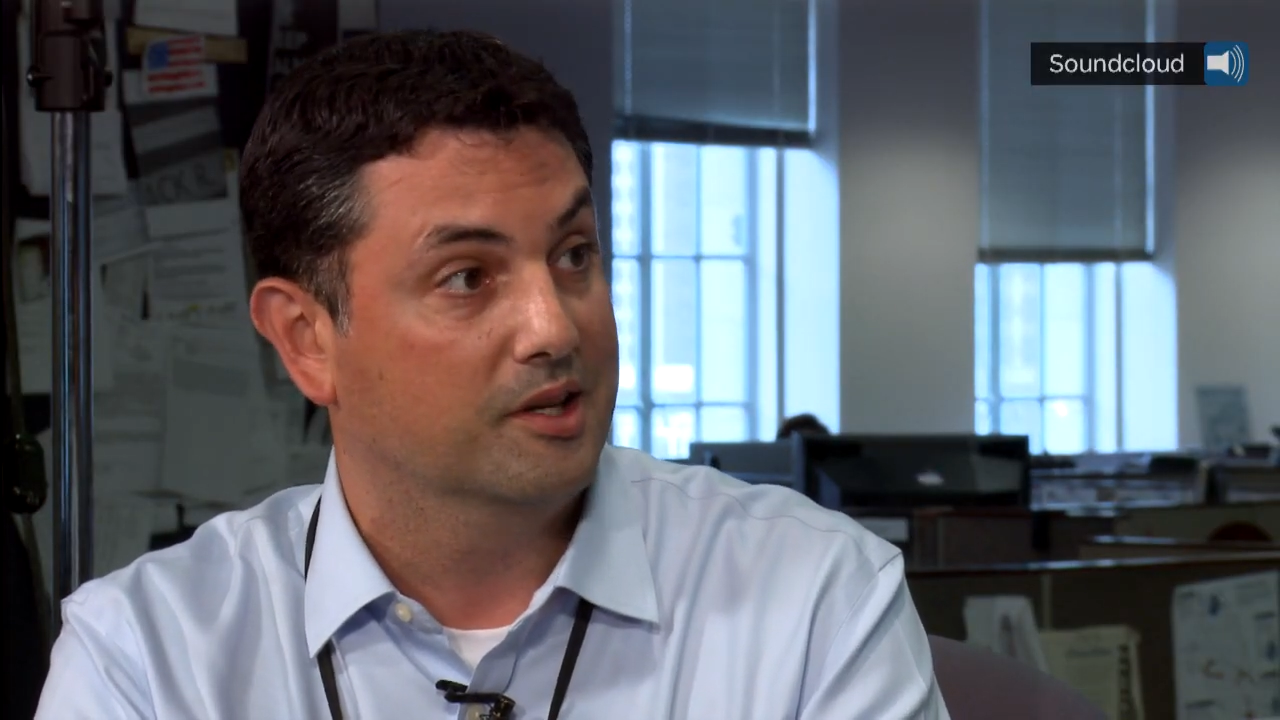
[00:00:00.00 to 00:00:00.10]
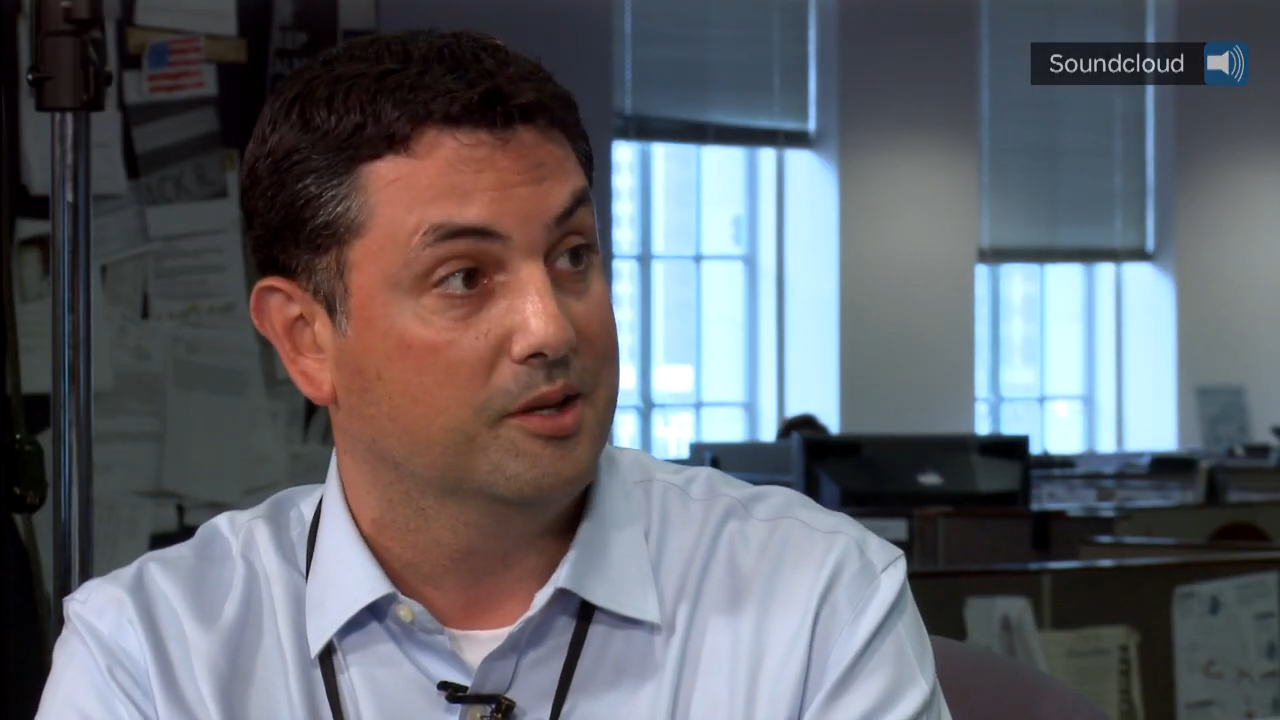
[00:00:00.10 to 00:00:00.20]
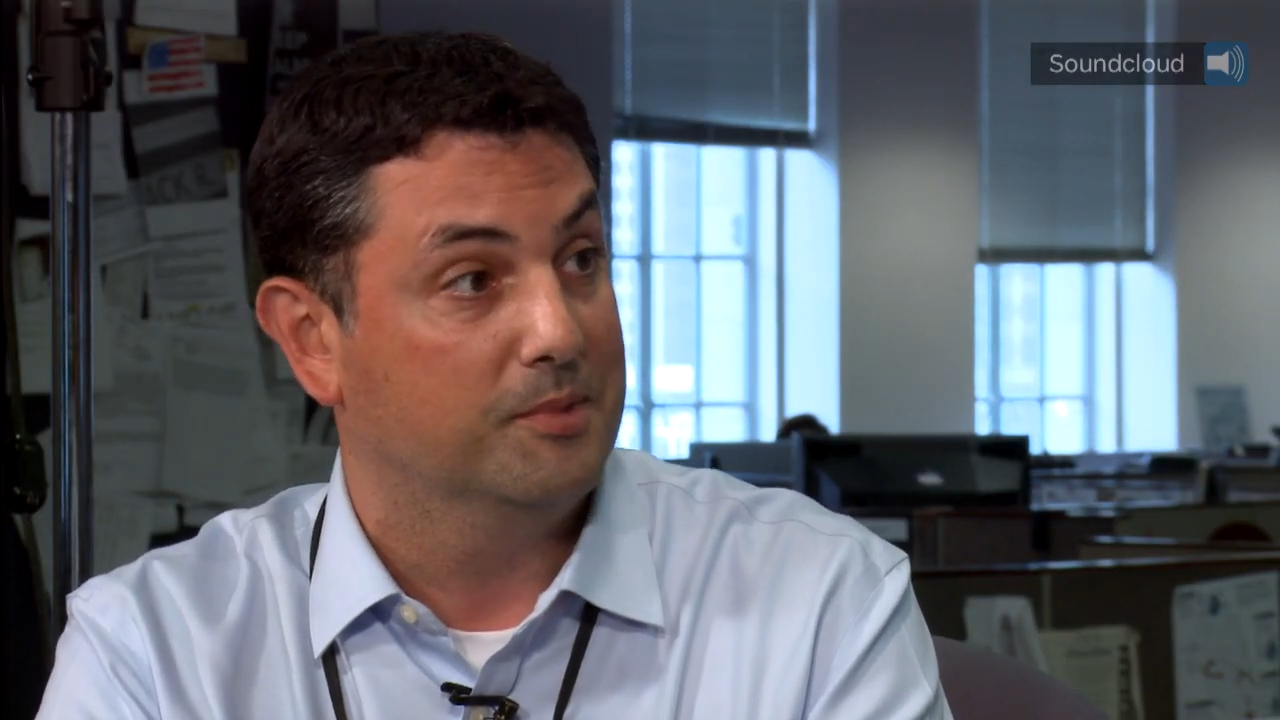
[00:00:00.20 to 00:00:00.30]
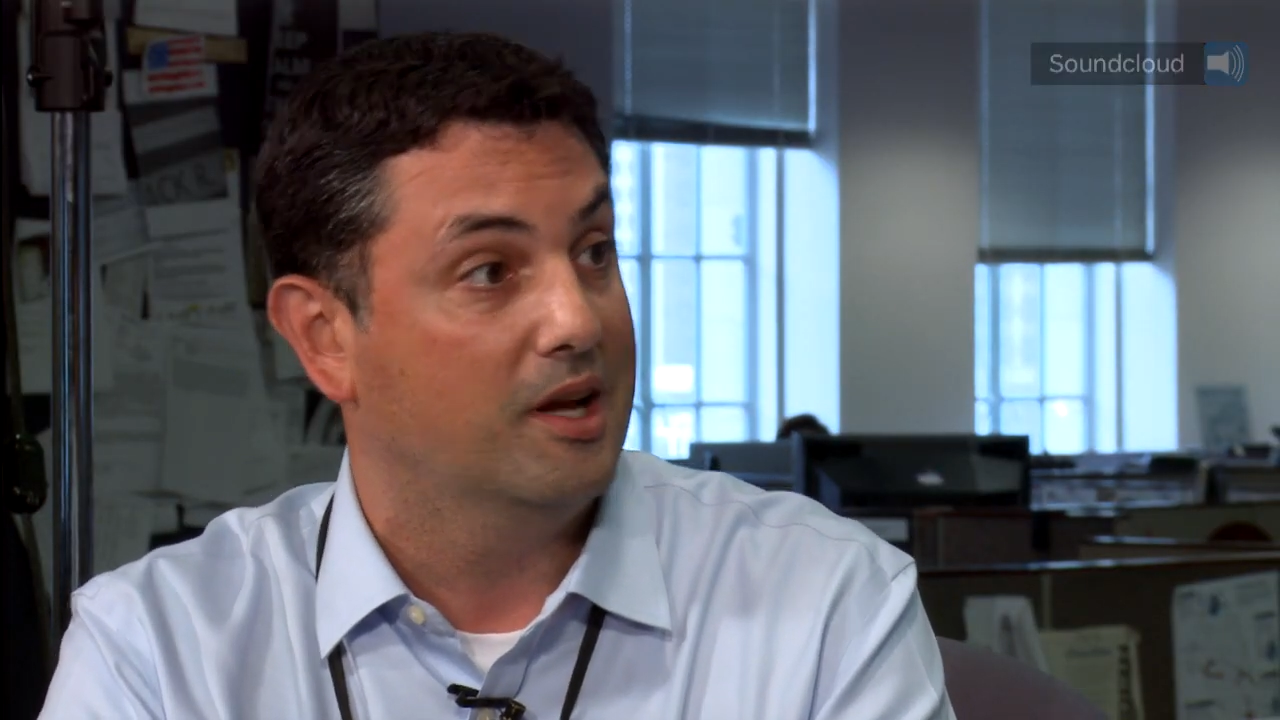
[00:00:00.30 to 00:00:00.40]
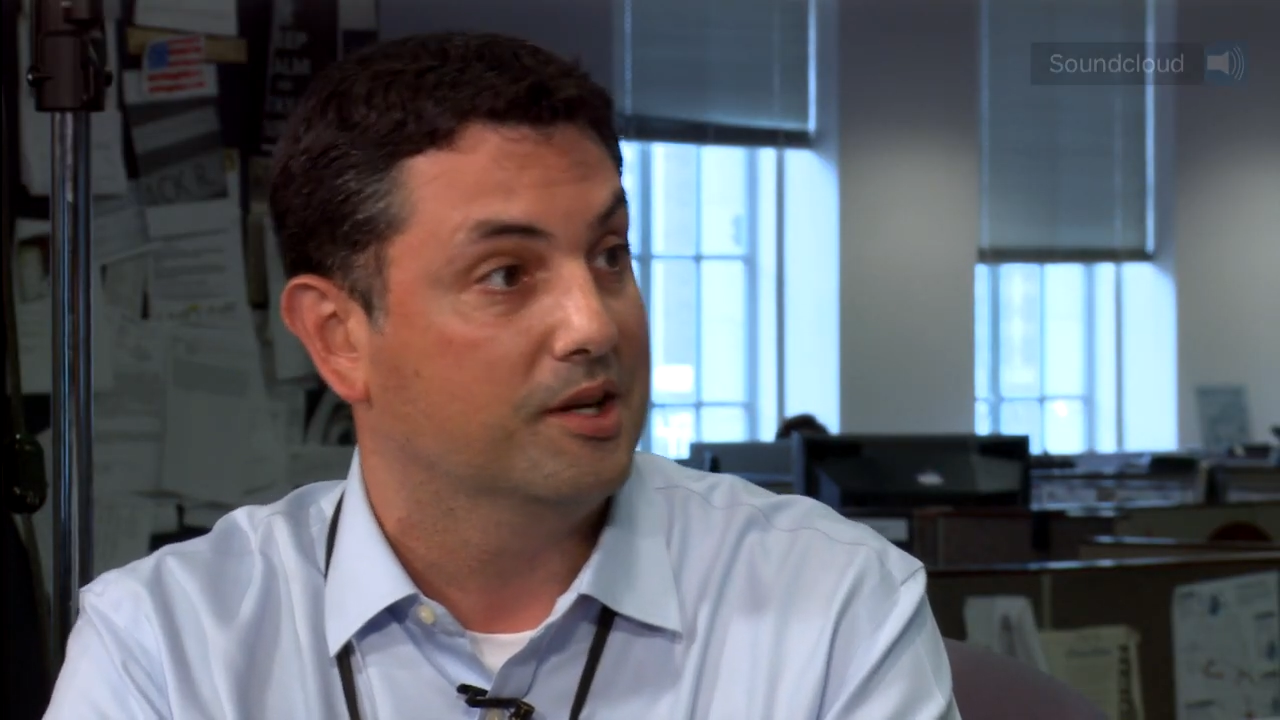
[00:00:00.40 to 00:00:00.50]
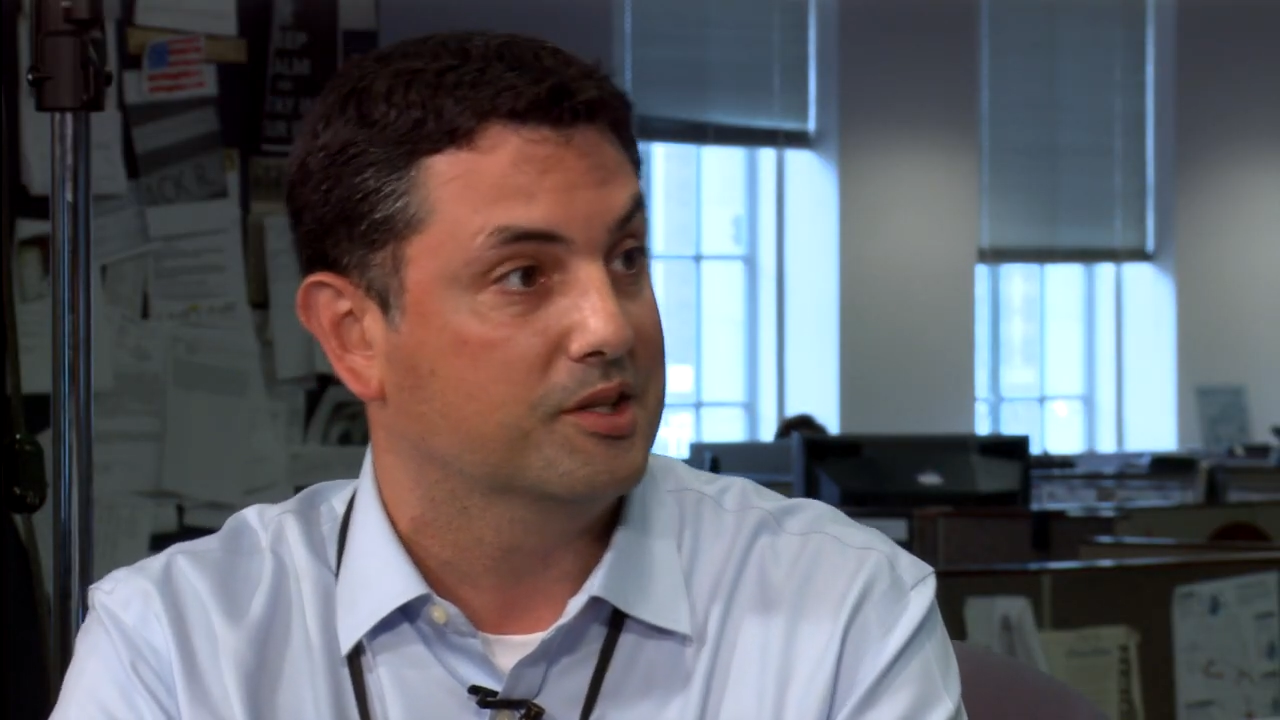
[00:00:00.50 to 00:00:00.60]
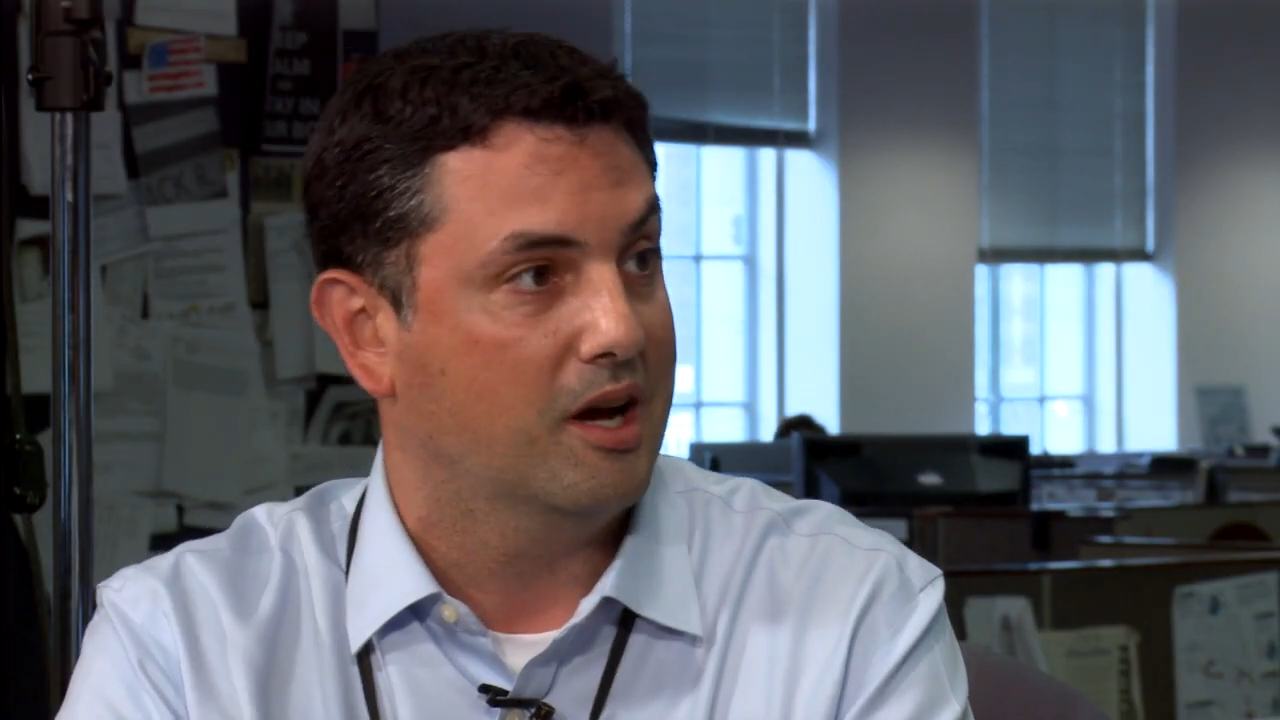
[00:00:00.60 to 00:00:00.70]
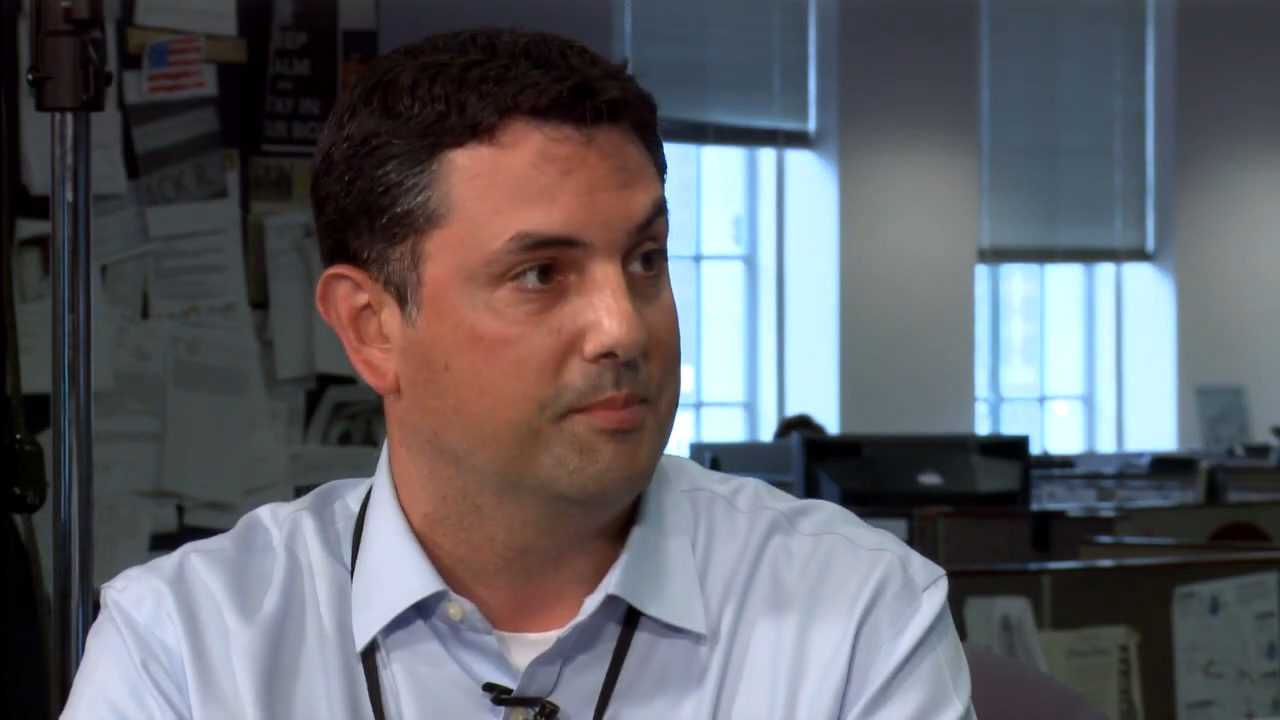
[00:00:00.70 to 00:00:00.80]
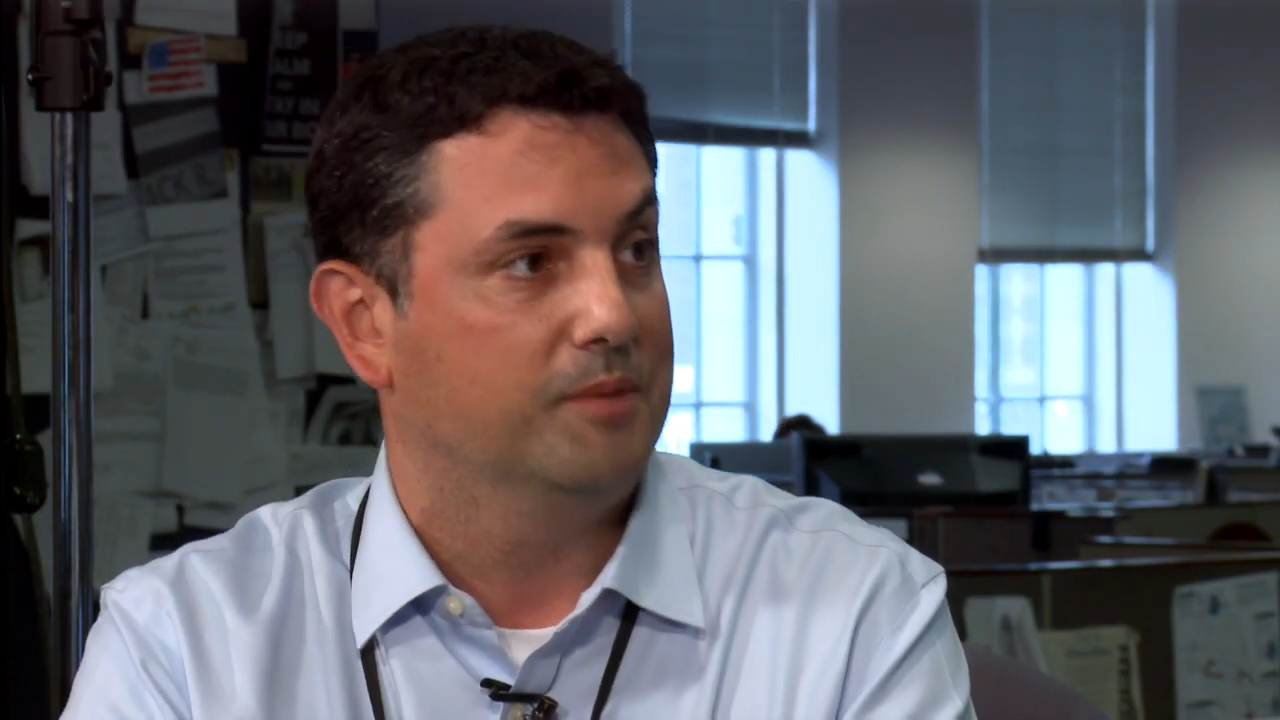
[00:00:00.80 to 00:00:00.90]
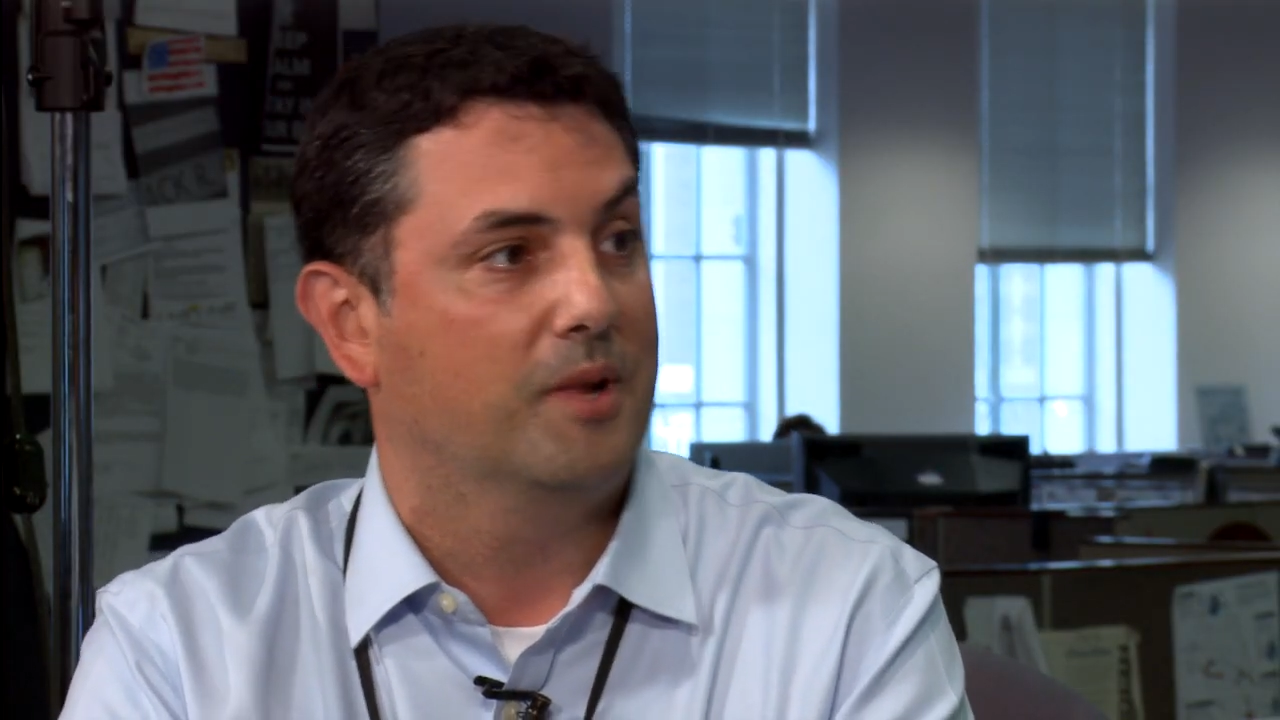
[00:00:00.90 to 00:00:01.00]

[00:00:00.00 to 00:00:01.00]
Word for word: Nicki Minaj copied